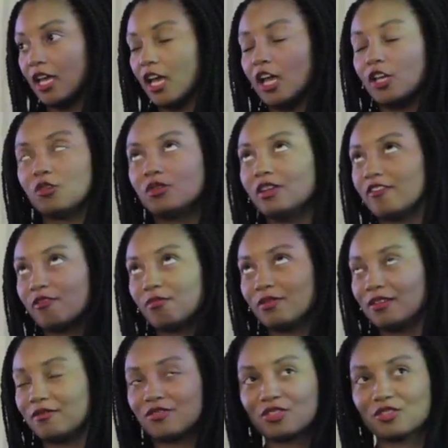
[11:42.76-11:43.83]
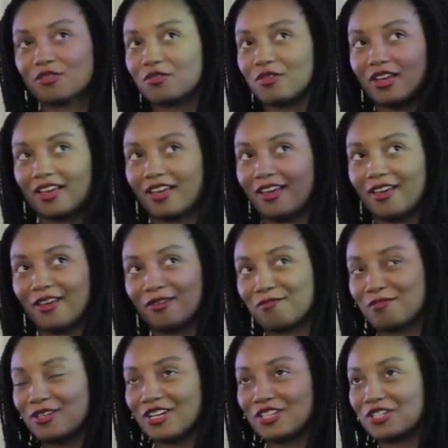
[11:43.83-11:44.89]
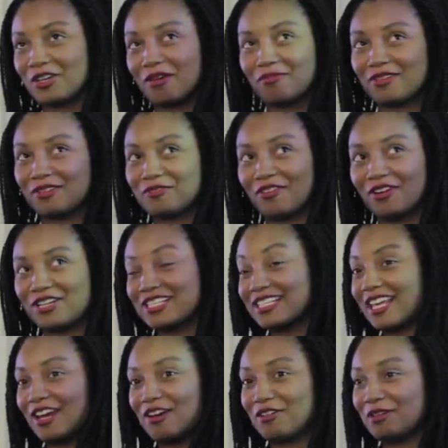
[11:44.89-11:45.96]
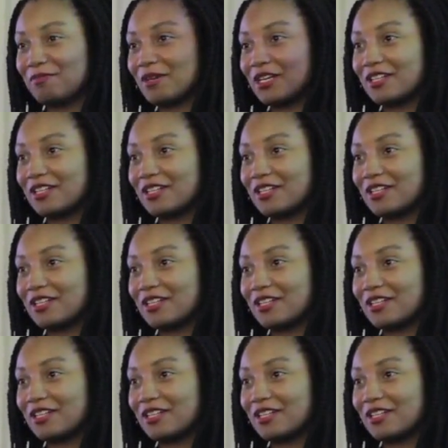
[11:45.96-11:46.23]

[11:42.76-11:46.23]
And you'd never believe production companies are very scary,